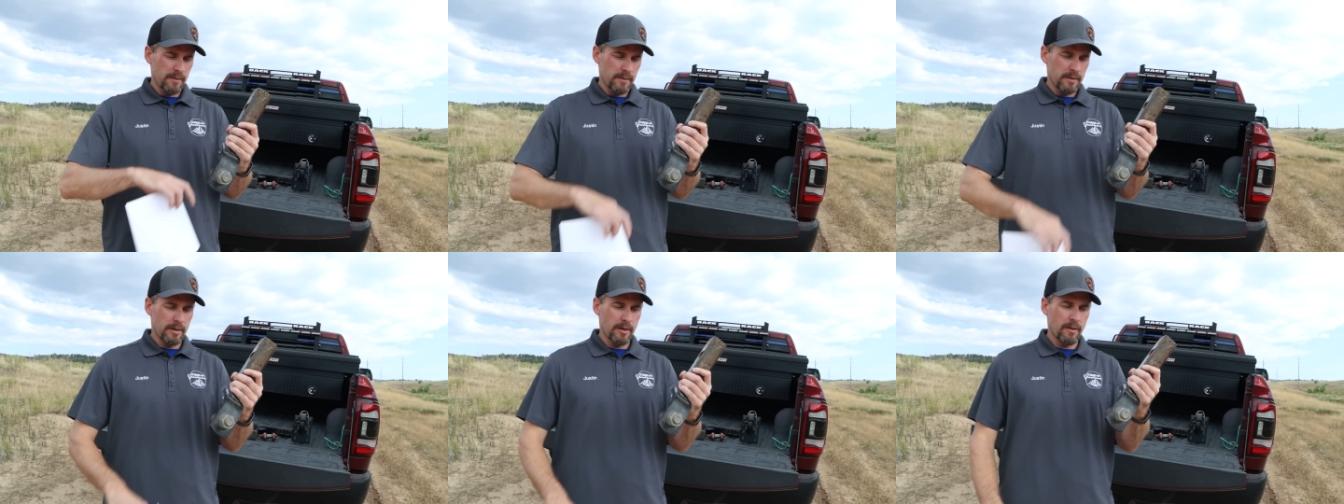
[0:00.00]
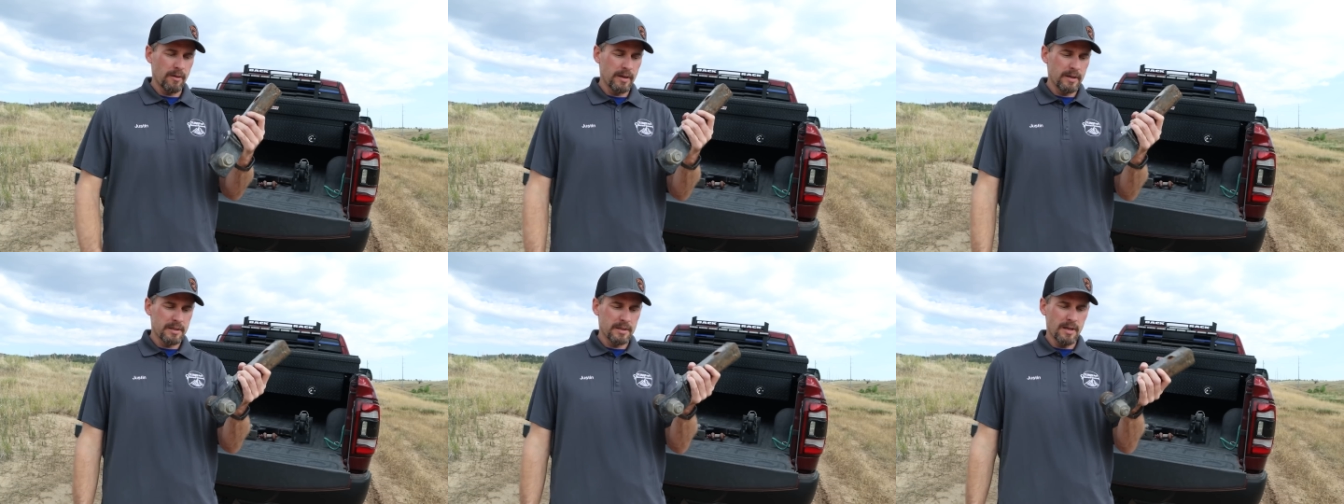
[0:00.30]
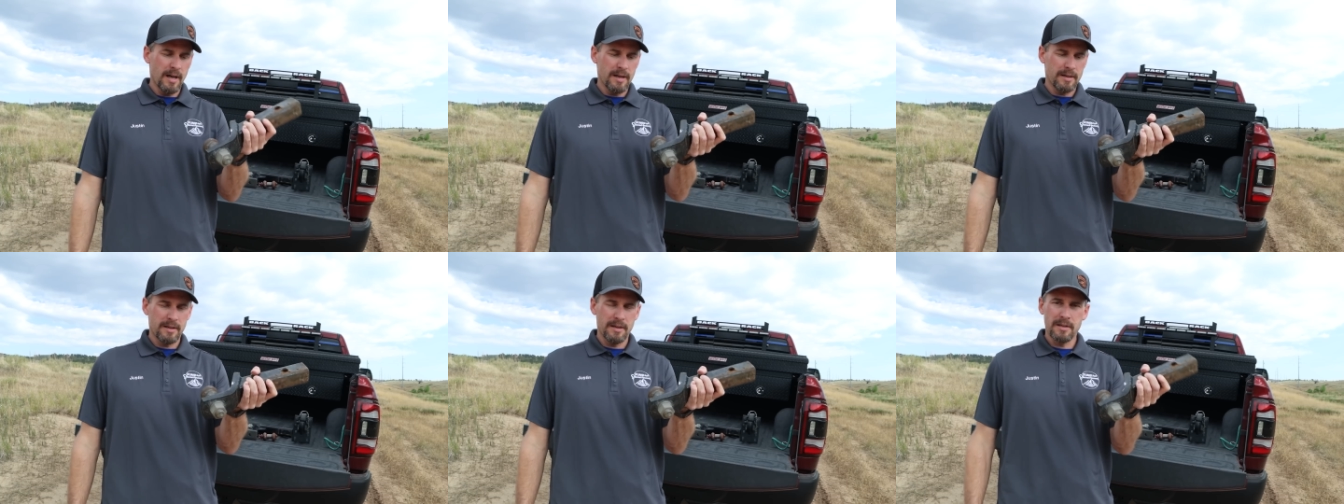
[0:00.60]
You know, it's
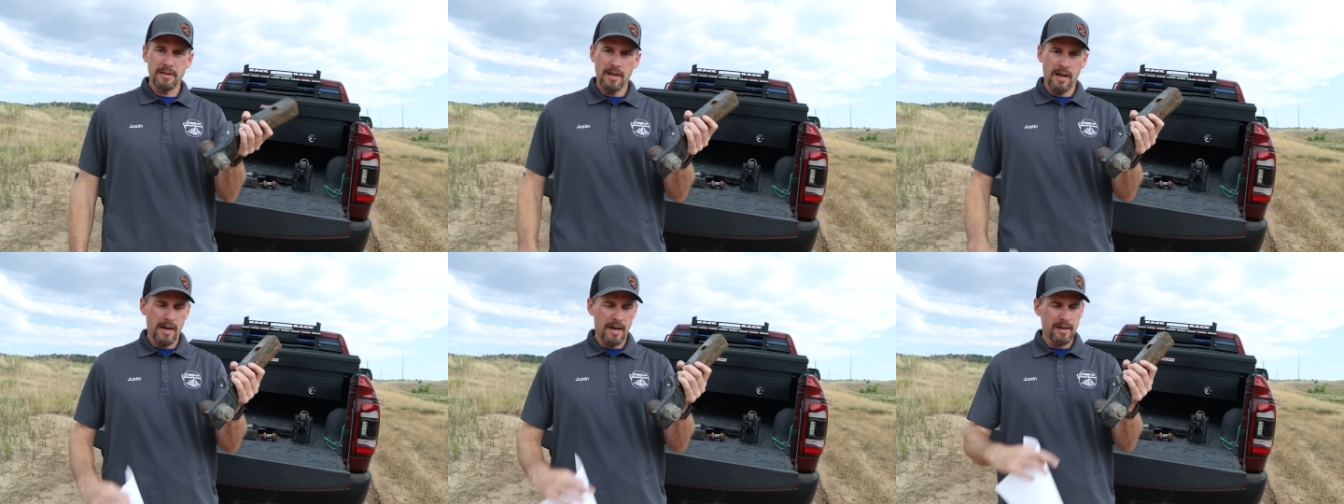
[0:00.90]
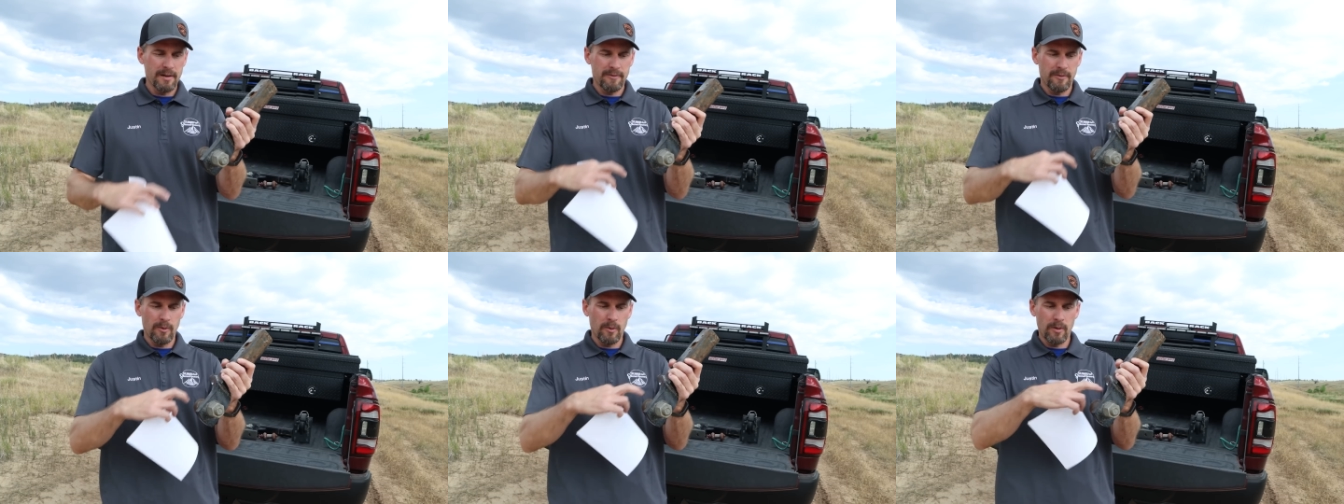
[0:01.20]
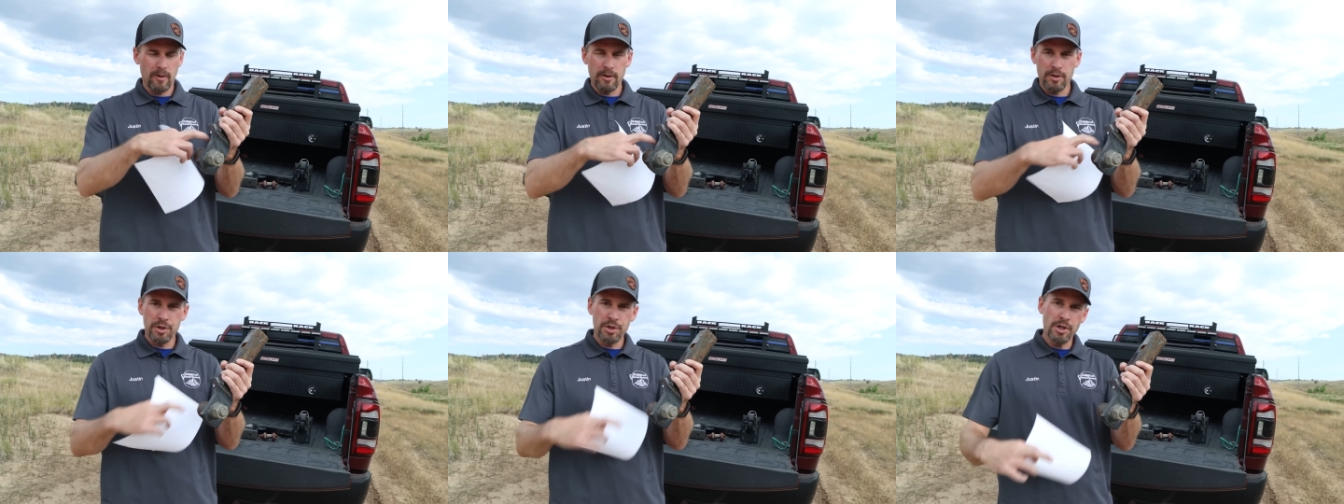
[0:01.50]
not designed
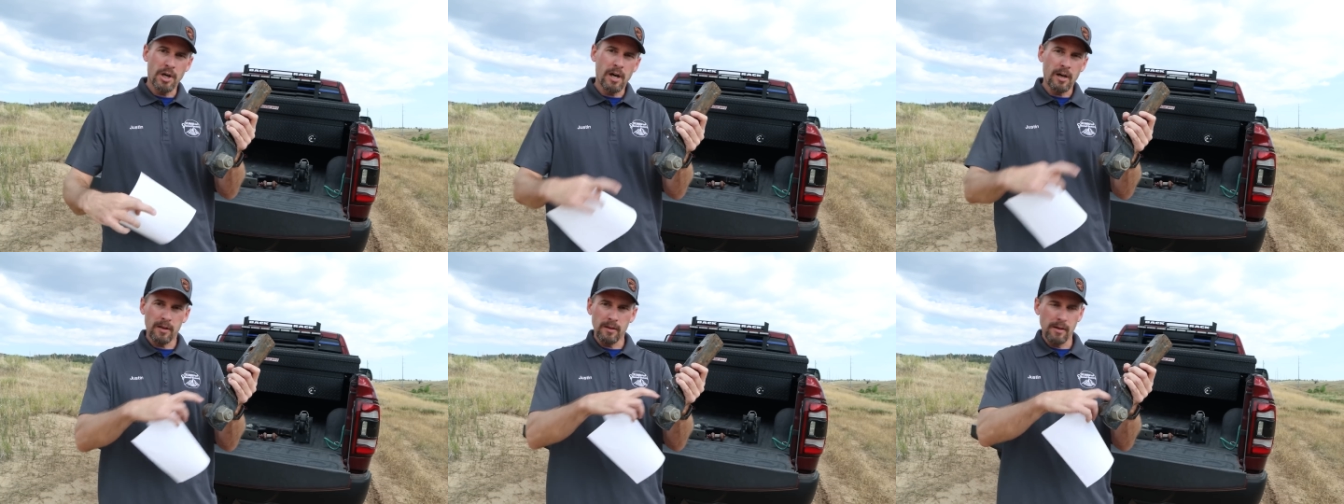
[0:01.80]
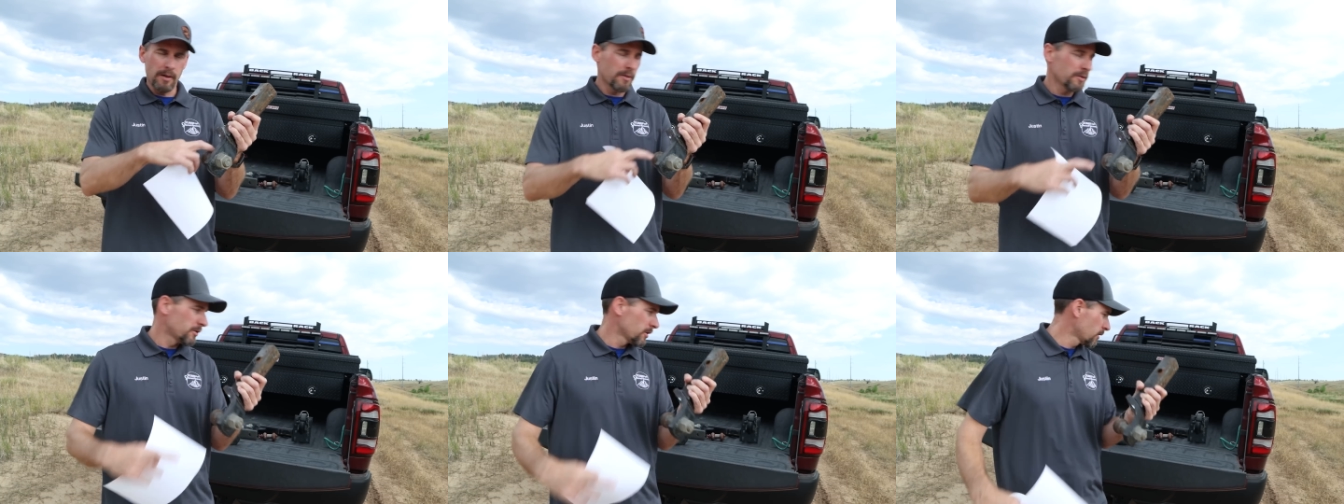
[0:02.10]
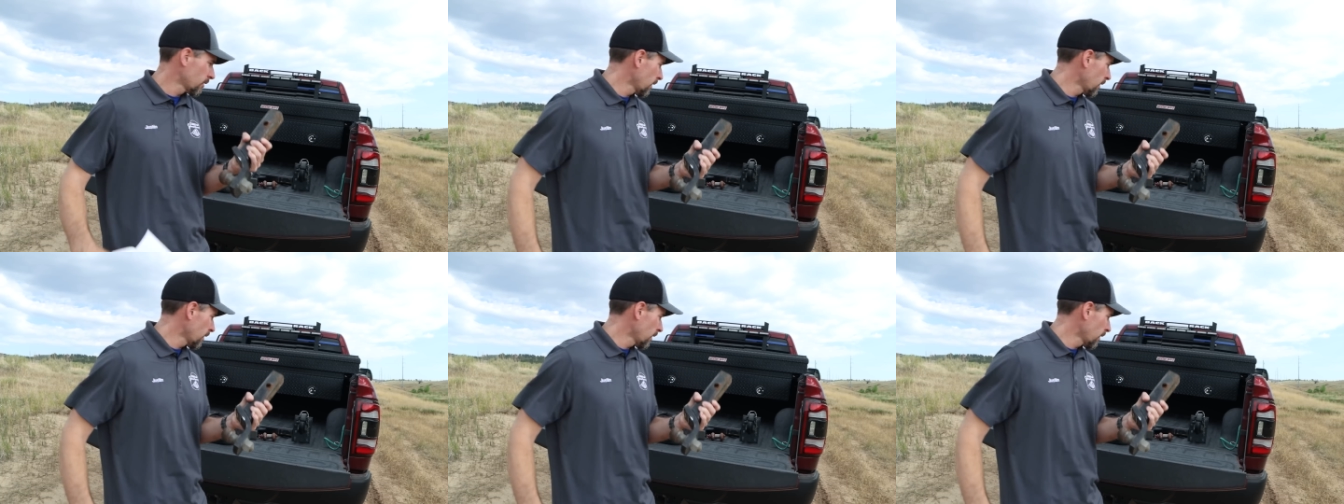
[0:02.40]
for shock loads